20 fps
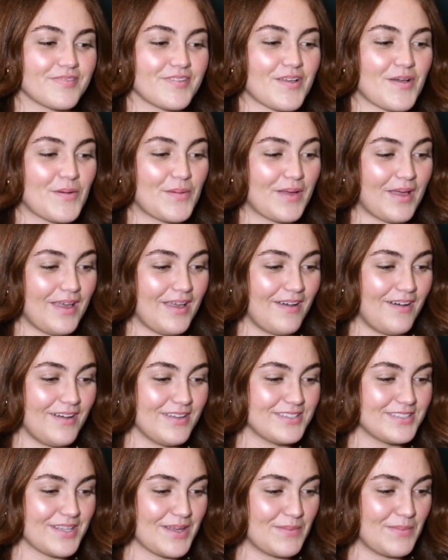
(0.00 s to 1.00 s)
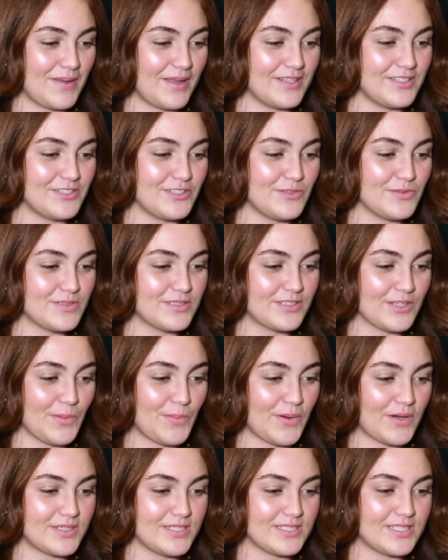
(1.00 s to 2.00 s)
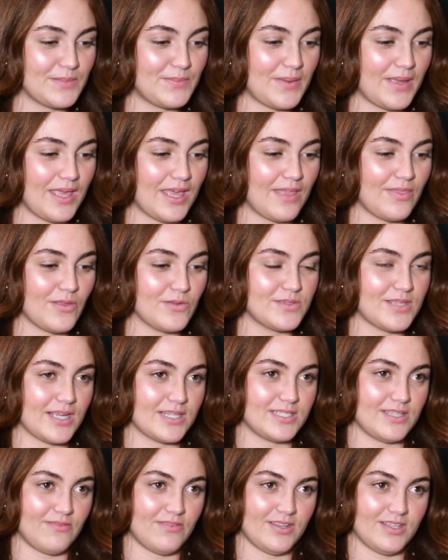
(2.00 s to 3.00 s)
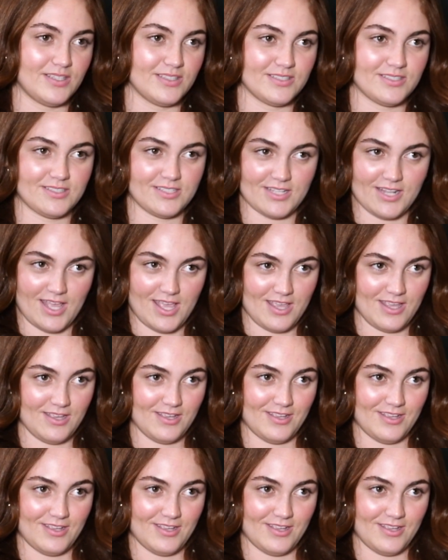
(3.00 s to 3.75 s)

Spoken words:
Okay, awesome. And do you still participate in those activities today?